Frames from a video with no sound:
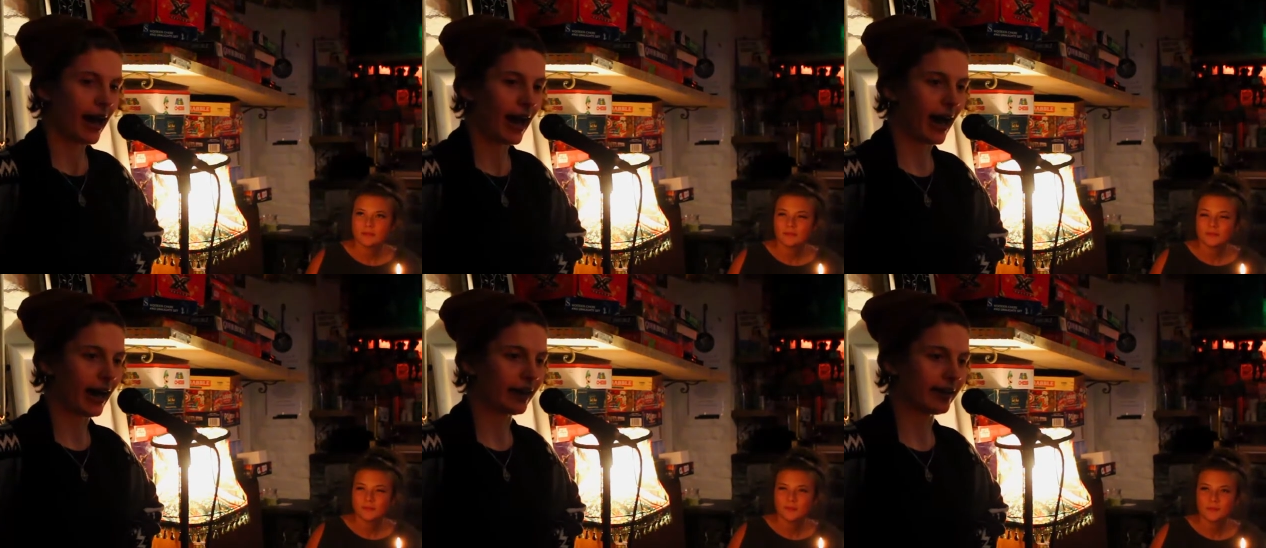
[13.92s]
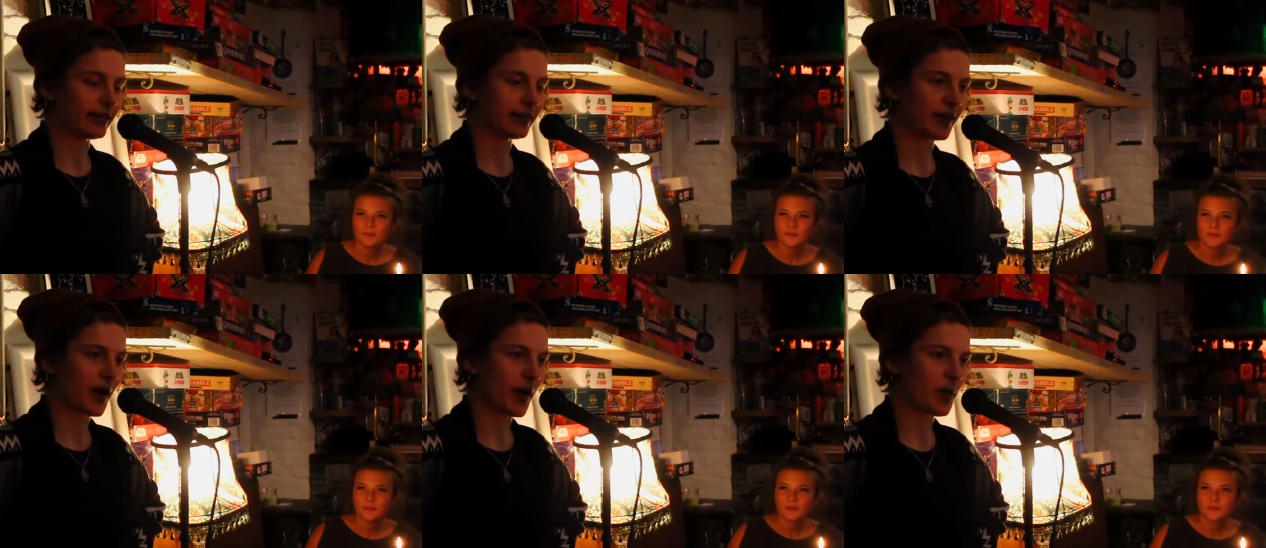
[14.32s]

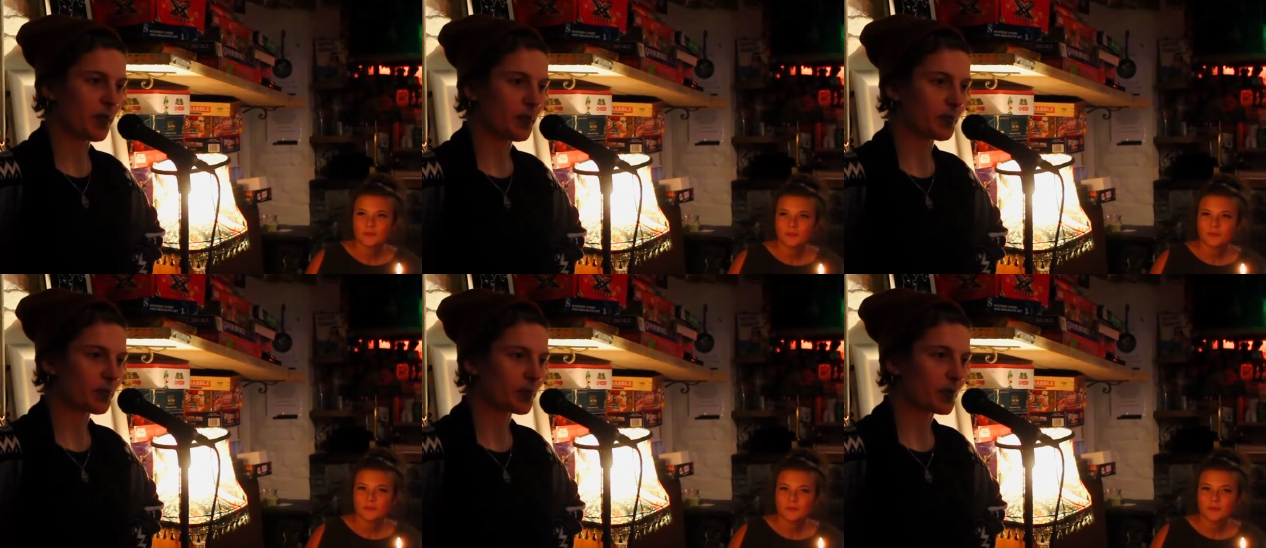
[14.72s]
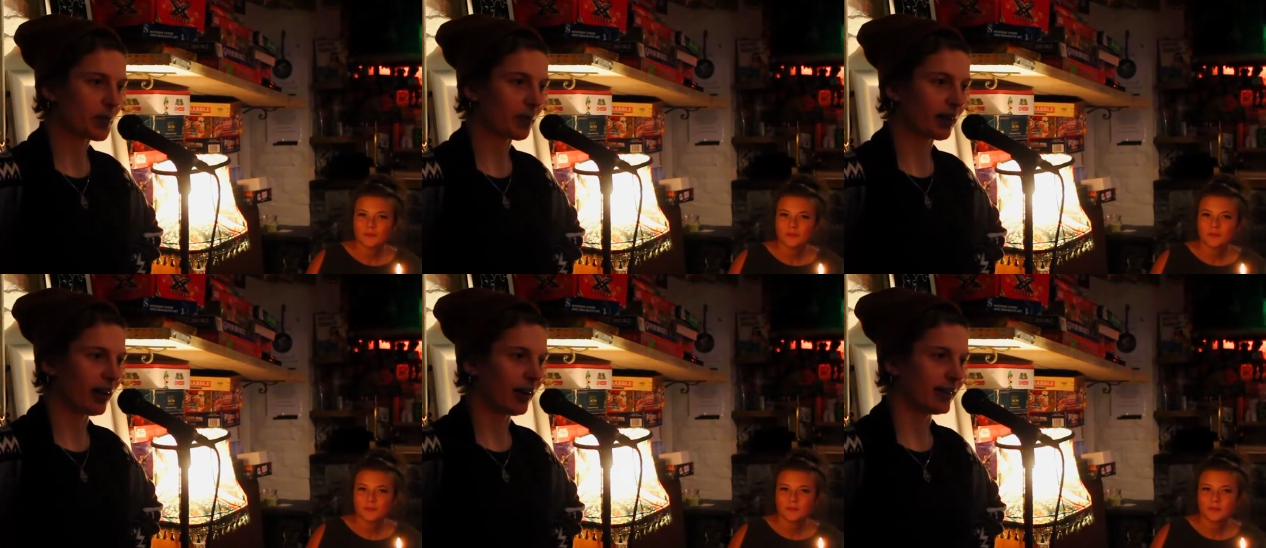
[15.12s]
Speaker 1: And um,
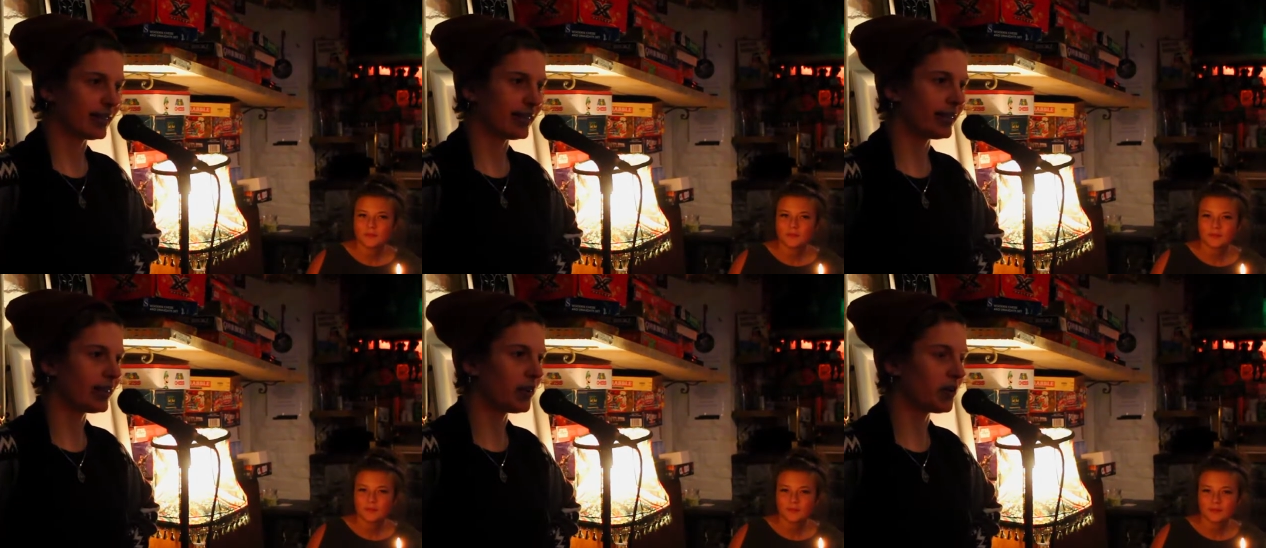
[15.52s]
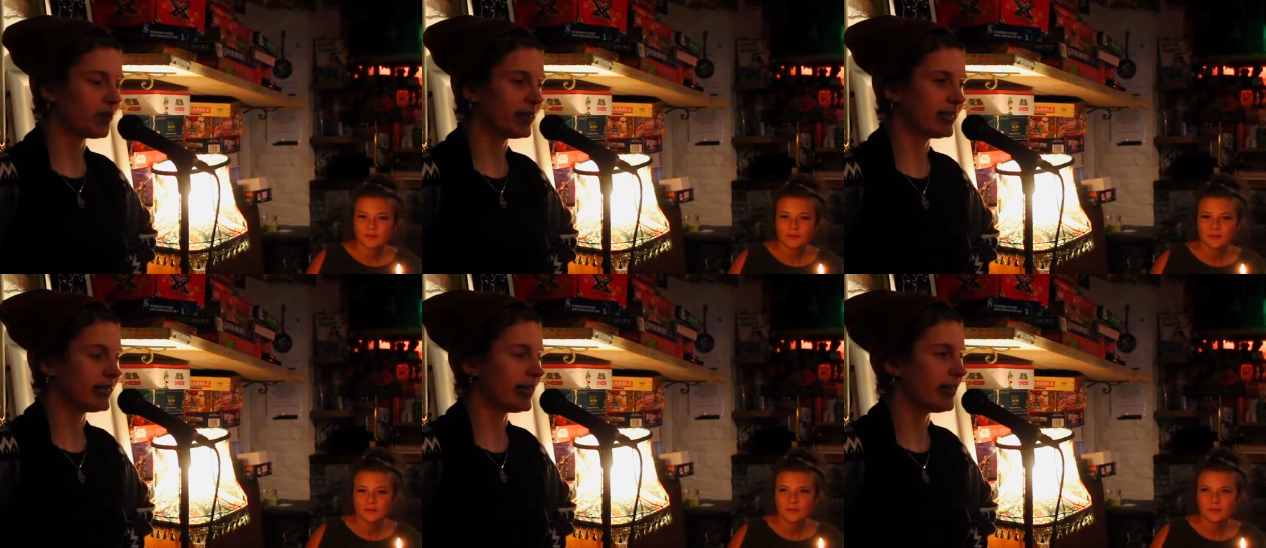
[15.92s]
I've seen a lot
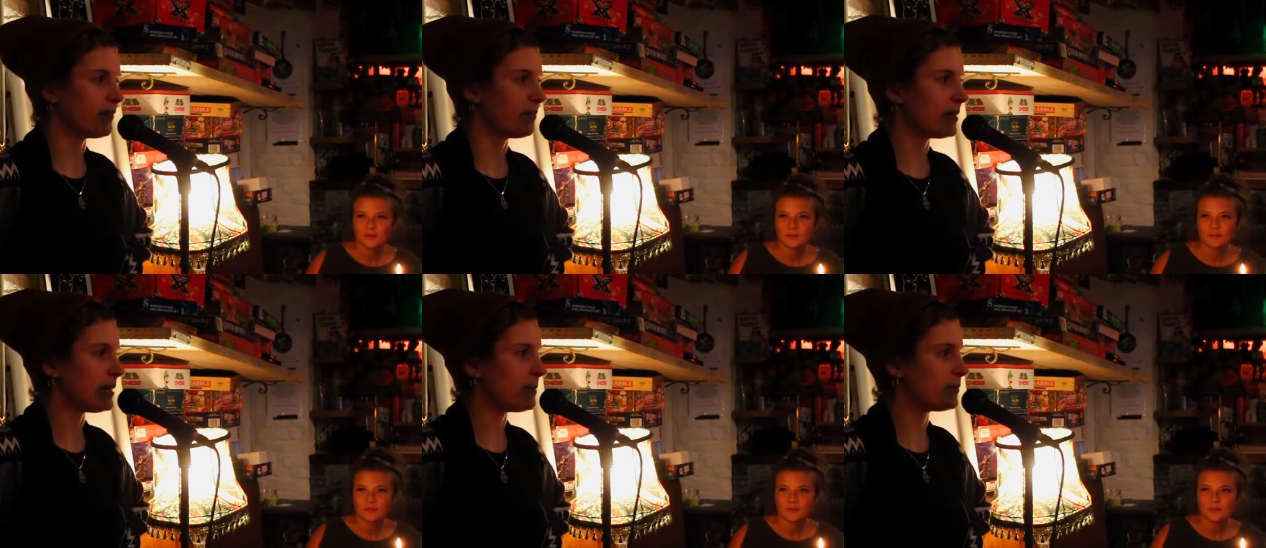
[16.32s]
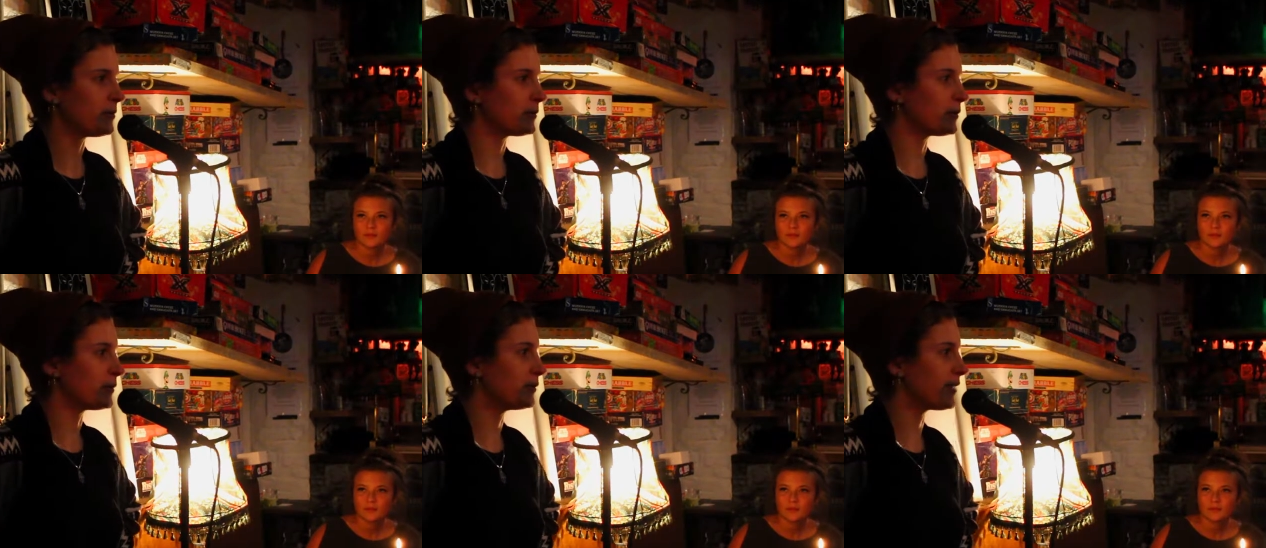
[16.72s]
recently of people
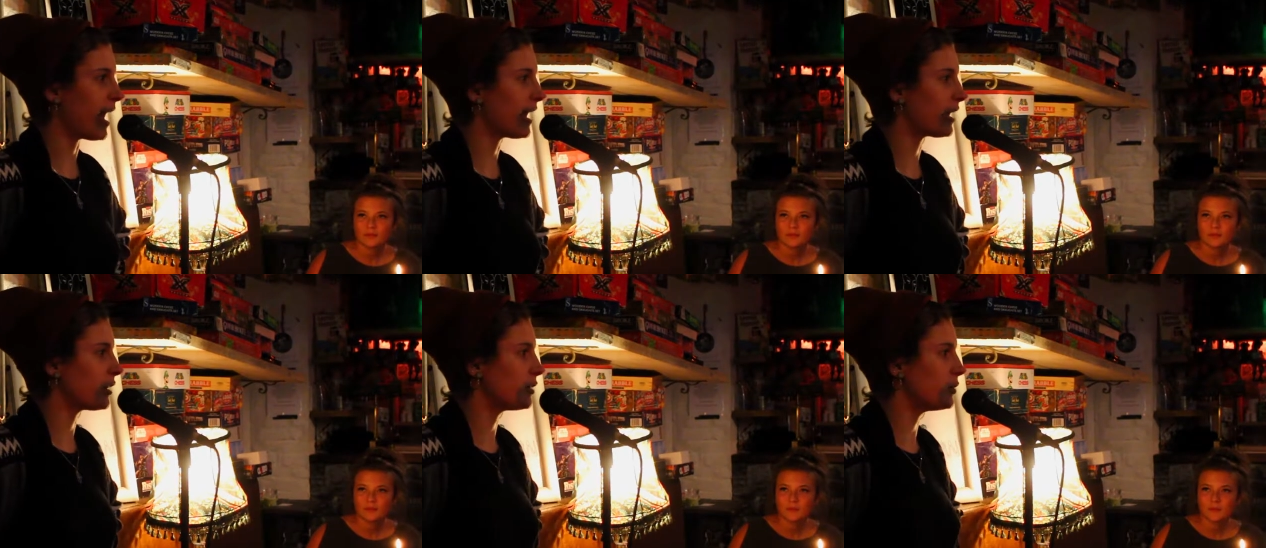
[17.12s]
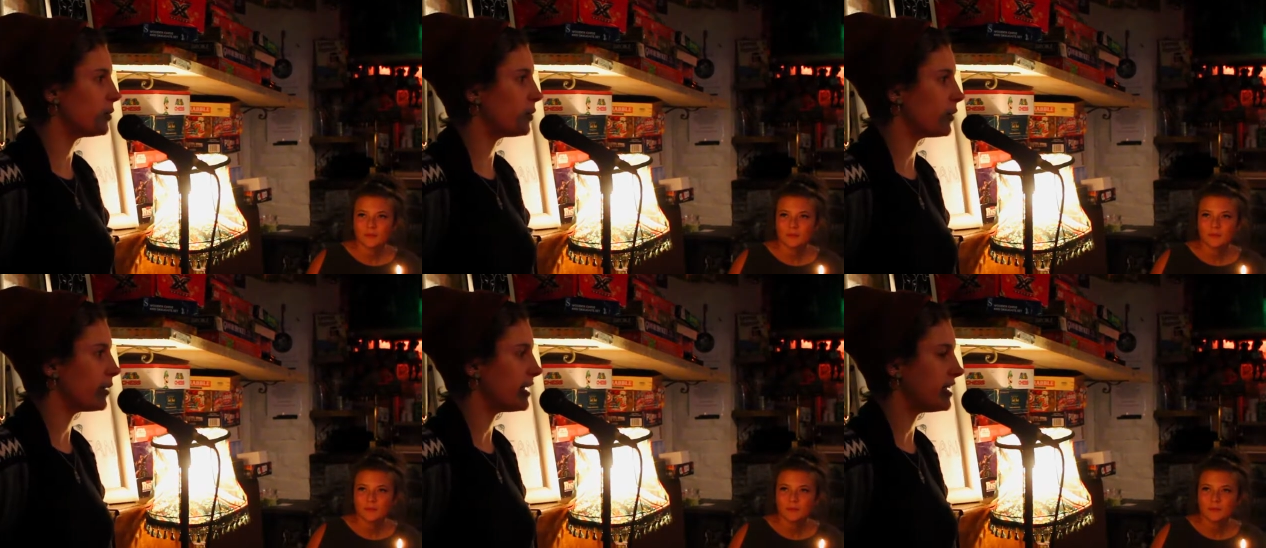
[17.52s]
sort of getting
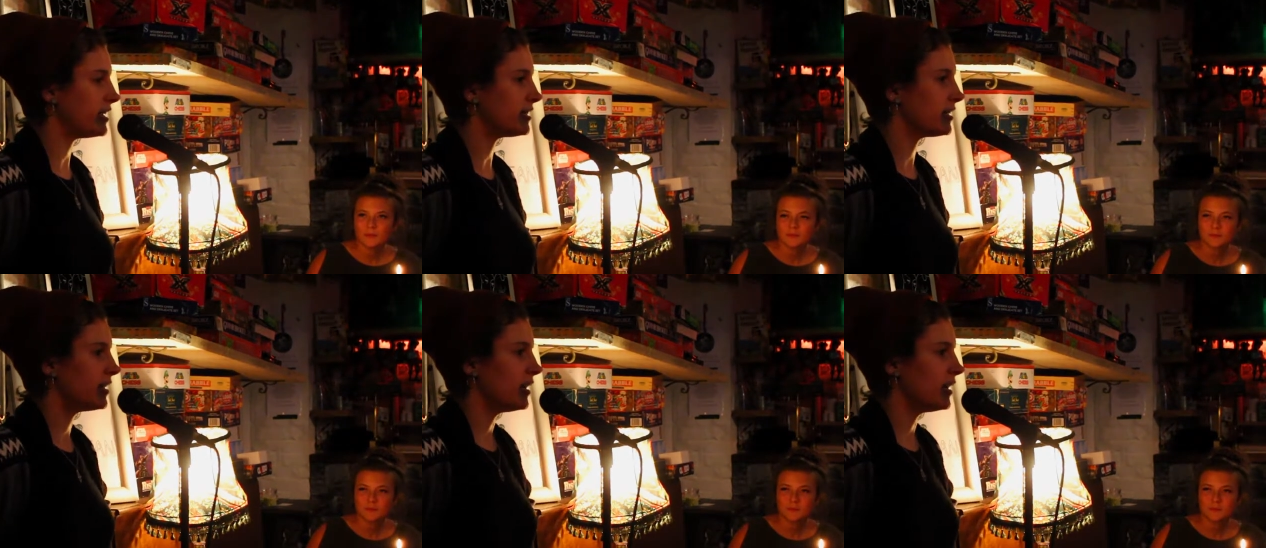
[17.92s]
annoyed